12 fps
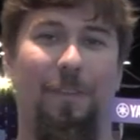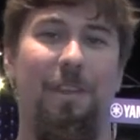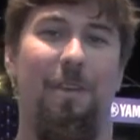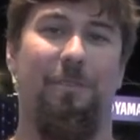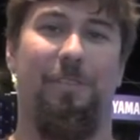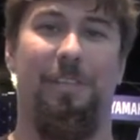
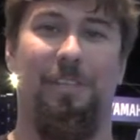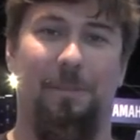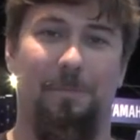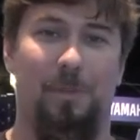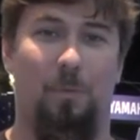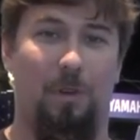Video
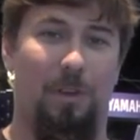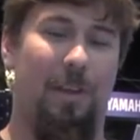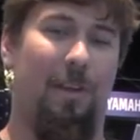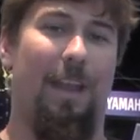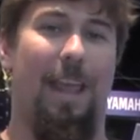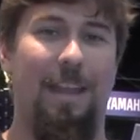Systems, and we're
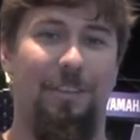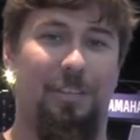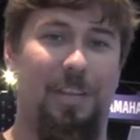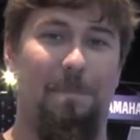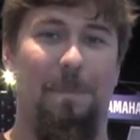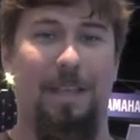here at
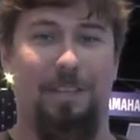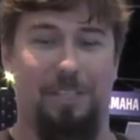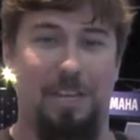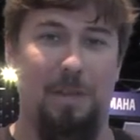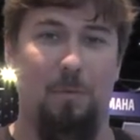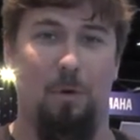
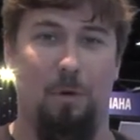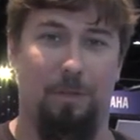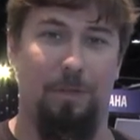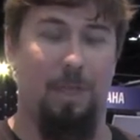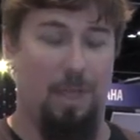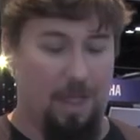HDBaseT World.